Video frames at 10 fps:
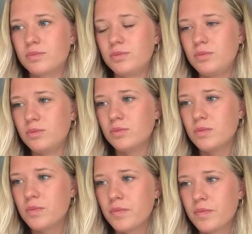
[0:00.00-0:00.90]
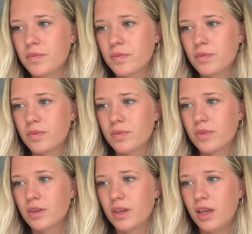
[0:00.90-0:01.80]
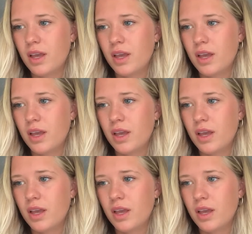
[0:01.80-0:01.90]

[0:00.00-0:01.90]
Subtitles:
Nobody speaks.